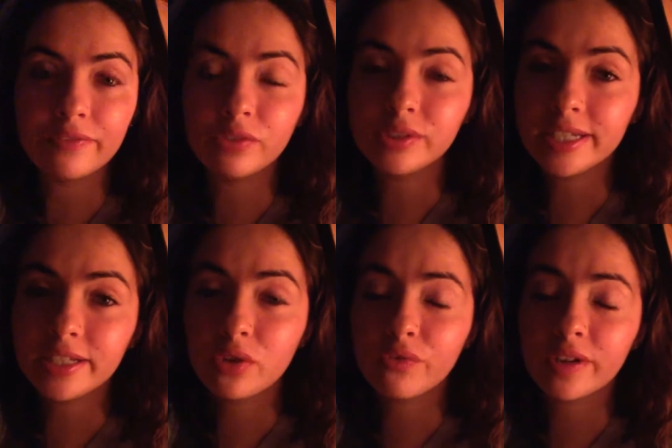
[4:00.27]
If you
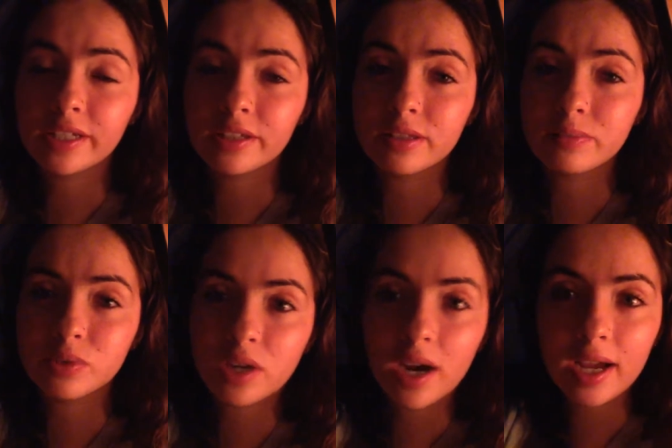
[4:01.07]
did, don't forget to
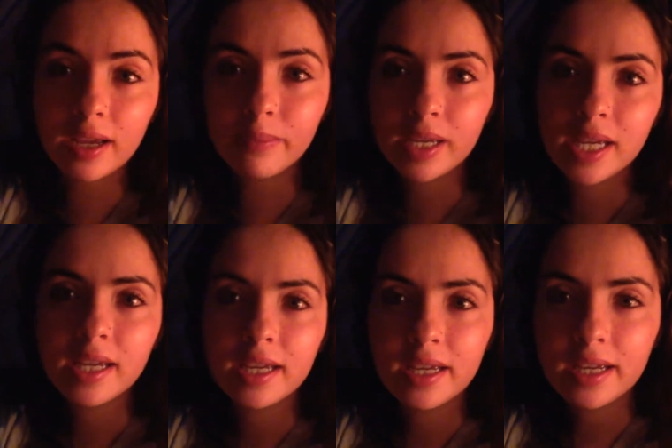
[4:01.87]
subscribe,
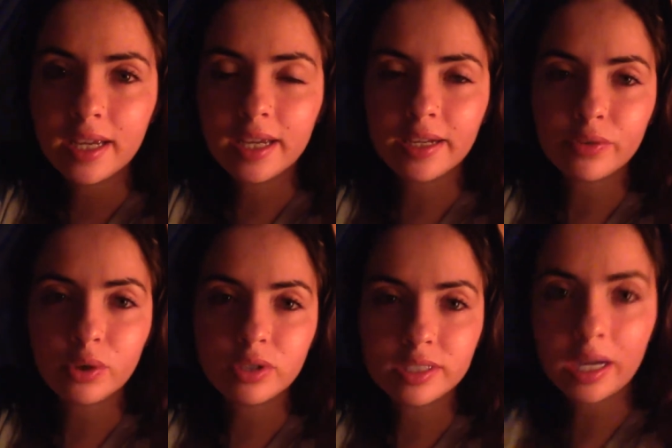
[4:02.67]
and of
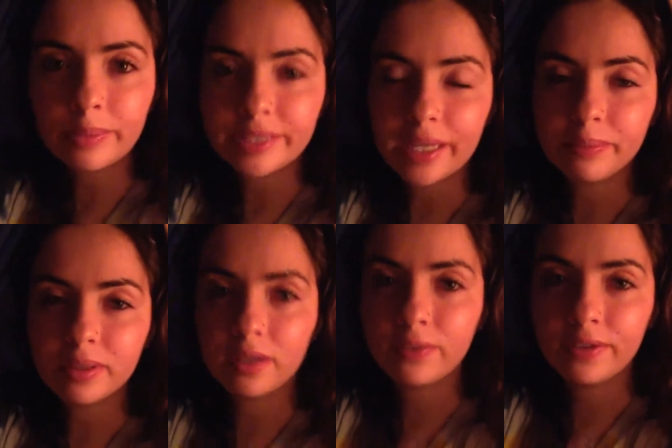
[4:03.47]
course comment down
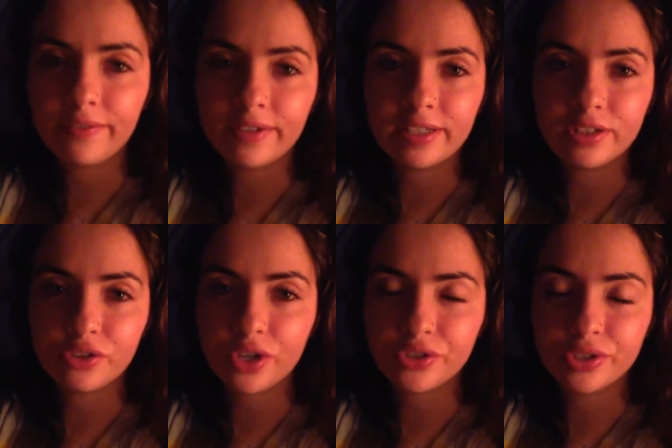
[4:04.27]
below if you have any
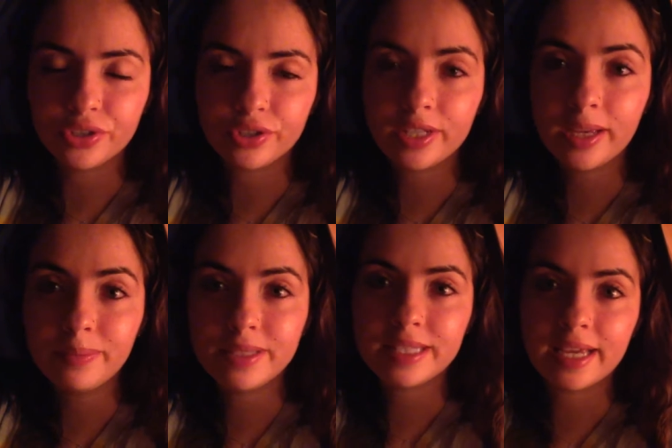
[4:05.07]
suggestions or
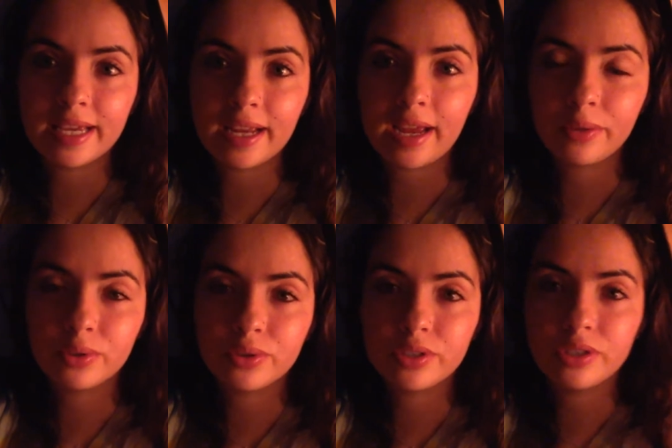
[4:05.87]
tips, and I
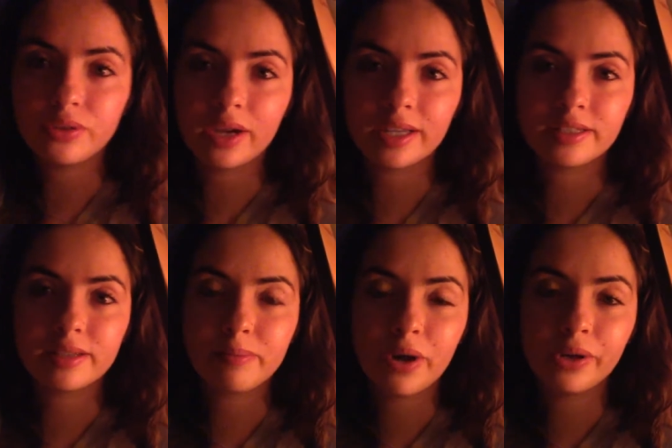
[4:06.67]
will see you guys
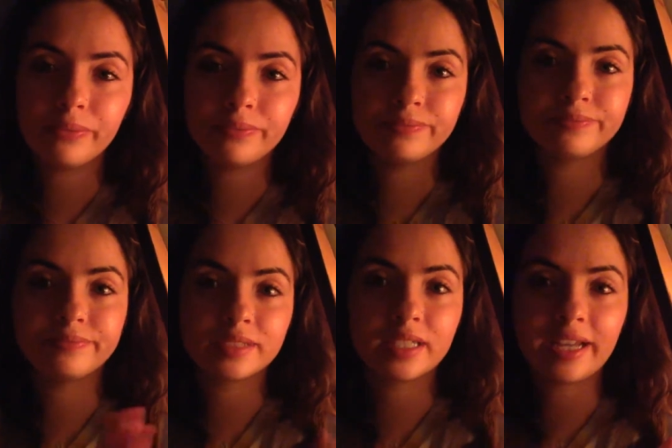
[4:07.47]
tomorrow.
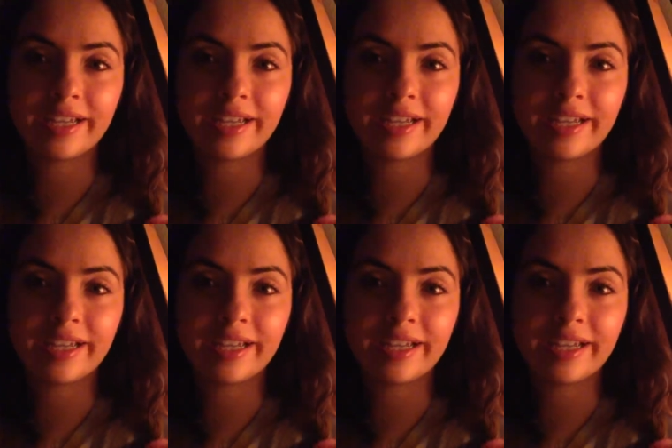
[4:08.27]
Good